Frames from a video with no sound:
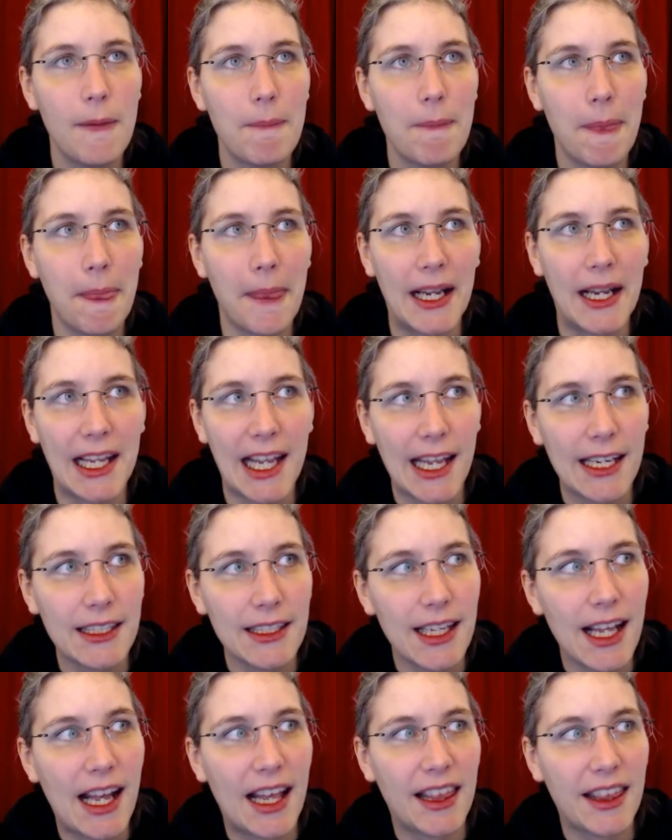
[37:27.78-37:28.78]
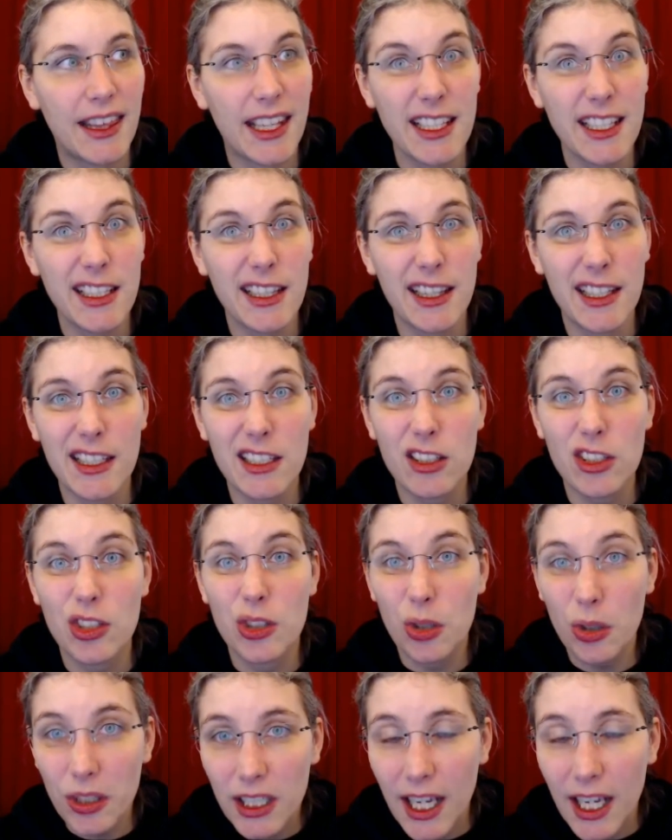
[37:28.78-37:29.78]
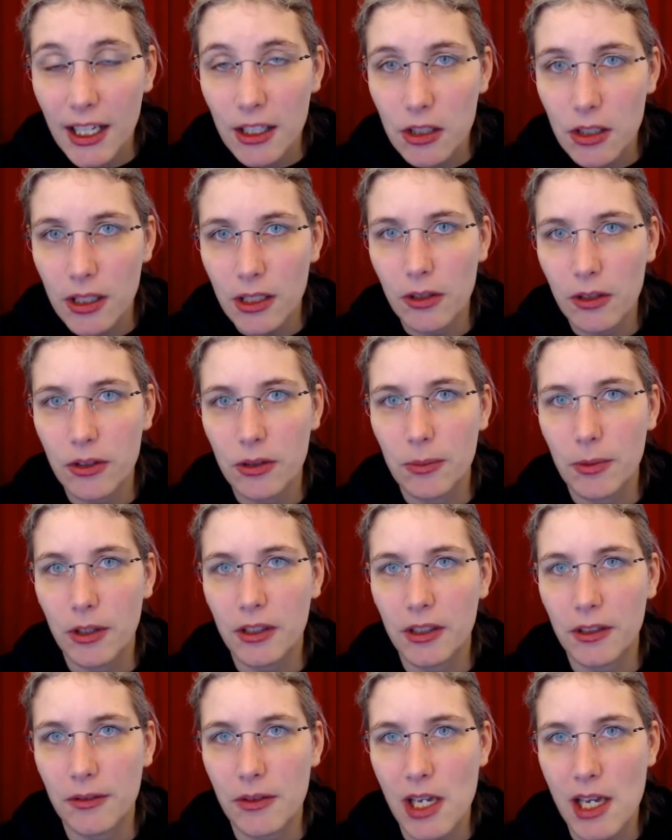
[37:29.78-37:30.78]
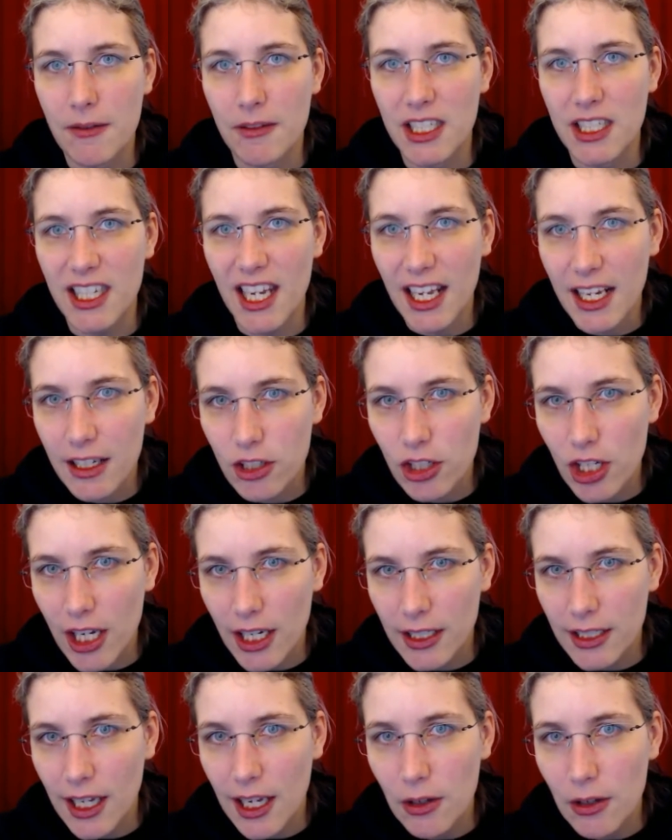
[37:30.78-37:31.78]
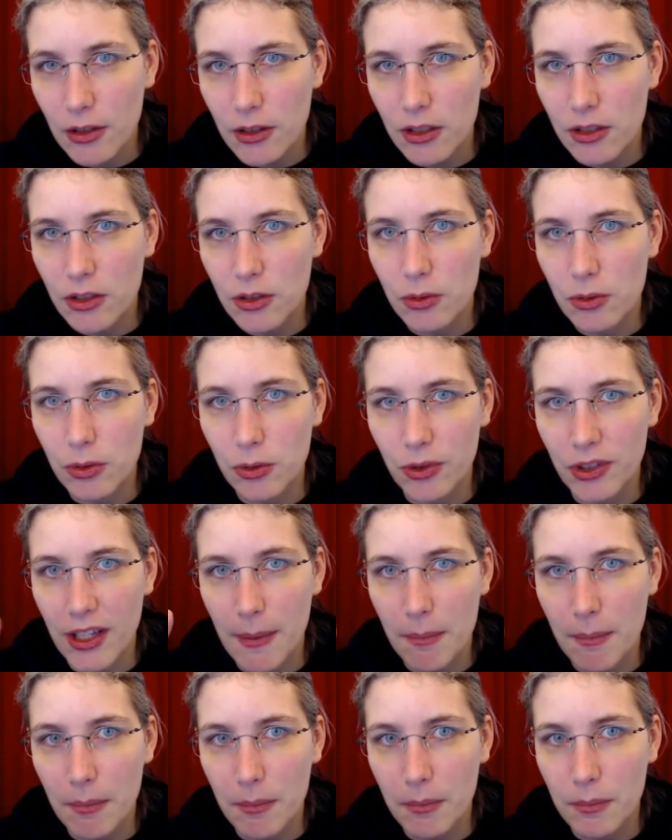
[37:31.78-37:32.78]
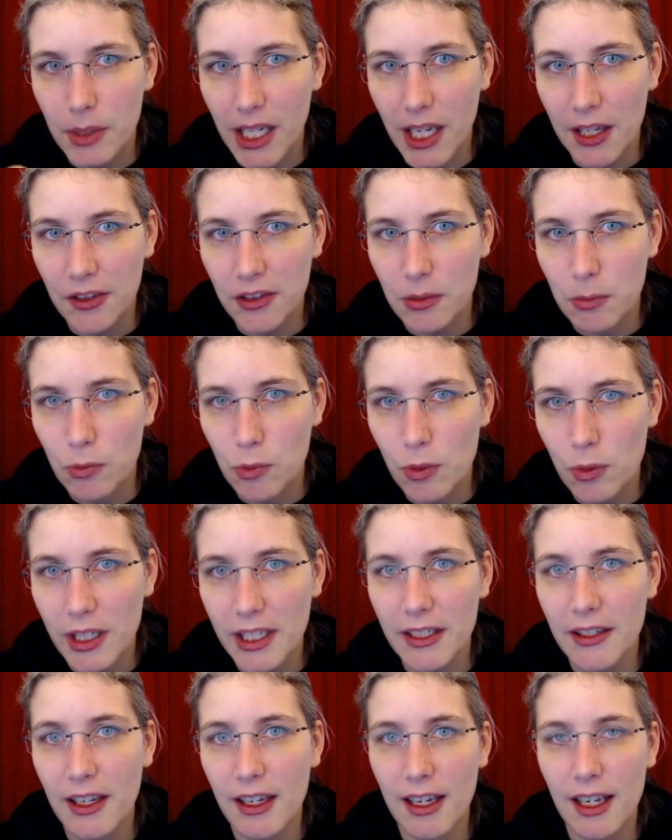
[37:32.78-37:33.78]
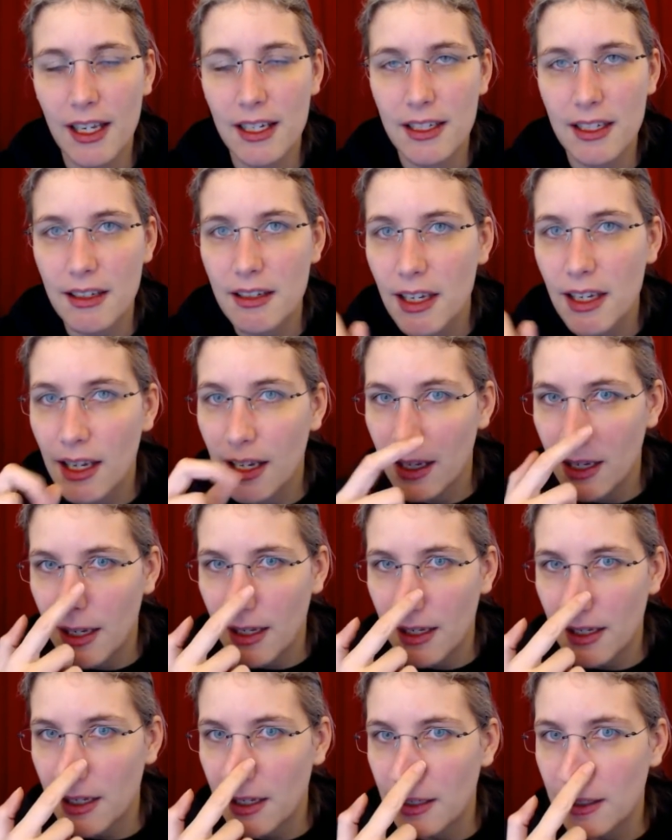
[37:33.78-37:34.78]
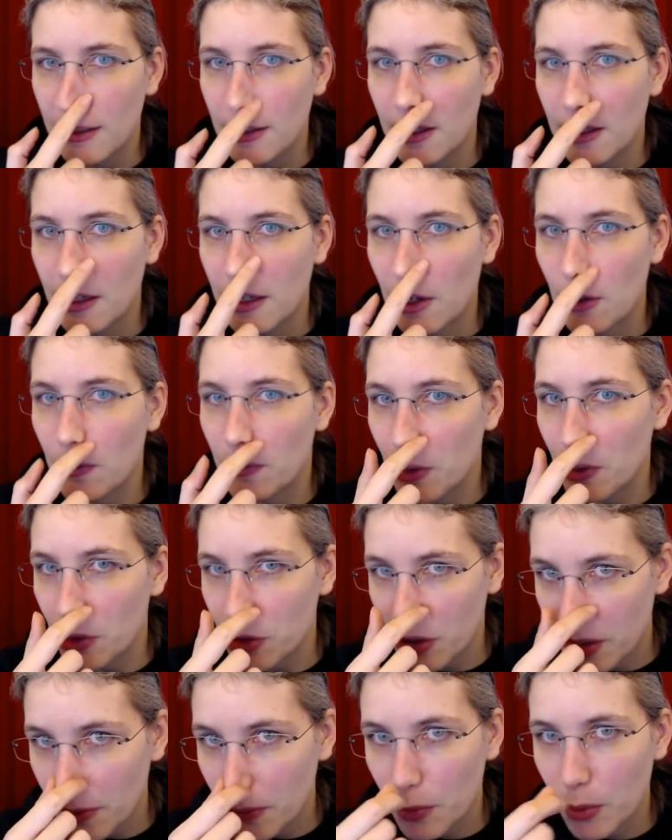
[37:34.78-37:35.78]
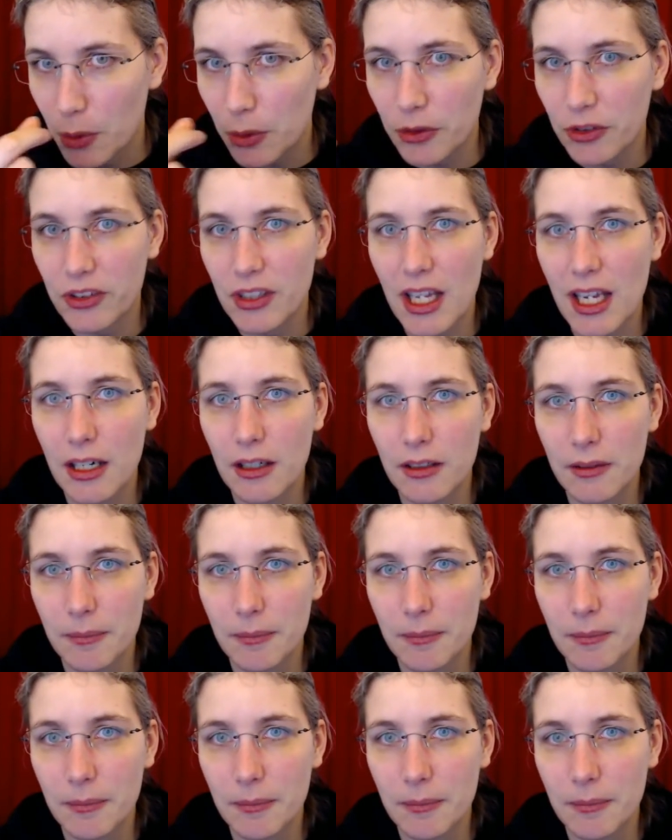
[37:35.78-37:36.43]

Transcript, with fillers: Again, I think this should actually also work if you have a tag checked out due to some custom ruling that I did in uh, how Versioneer works there.